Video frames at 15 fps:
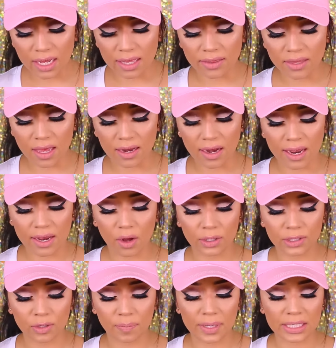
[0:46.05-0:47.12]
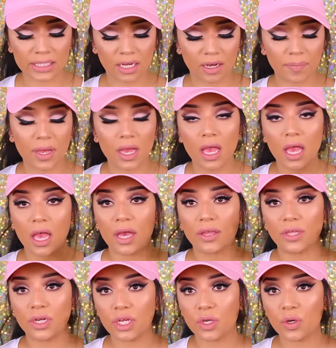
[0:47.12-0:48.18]
And then I also picked up
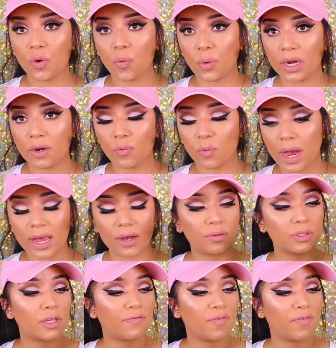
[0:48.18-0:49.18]
the new Wet n Wild